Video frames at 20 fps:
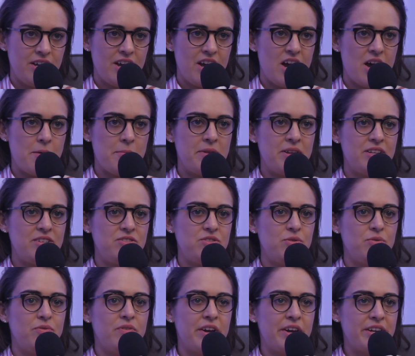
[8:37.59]
And it's
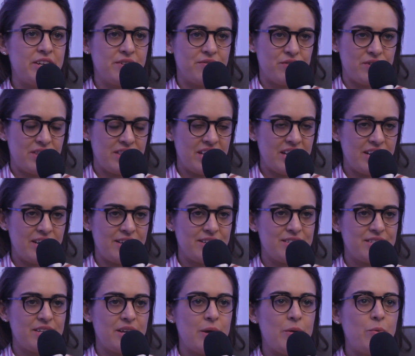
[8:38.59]
two very different
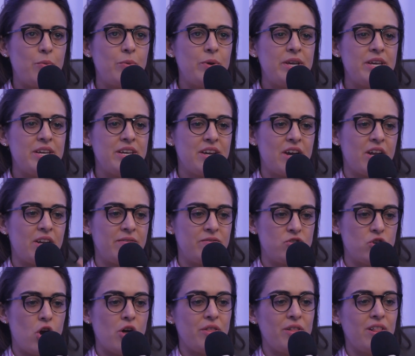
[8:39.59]
things. And we kind of
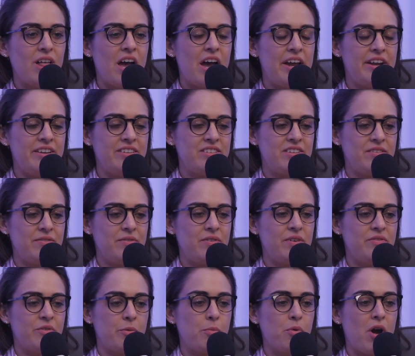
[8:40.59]
draw the line as if
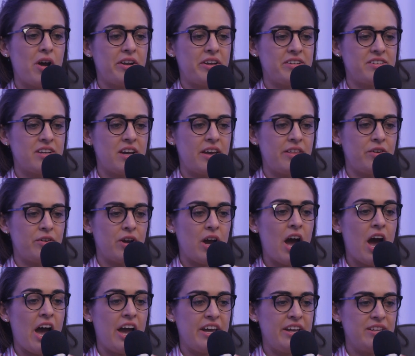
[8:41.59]
a product either
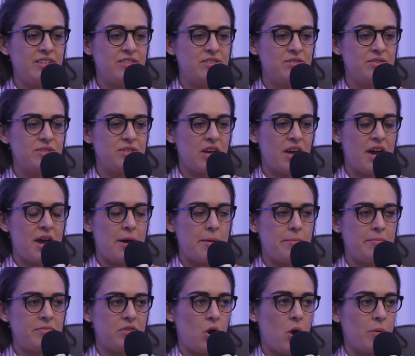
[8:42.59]
hides
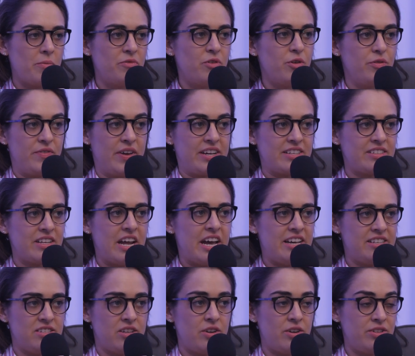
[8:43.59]
the harmful effects it
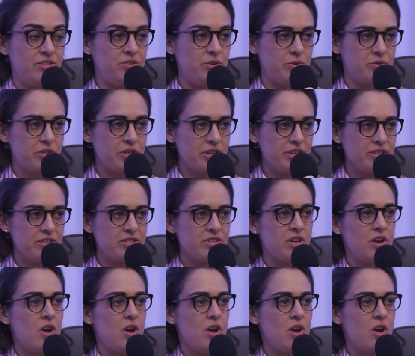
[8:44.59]
has on its users,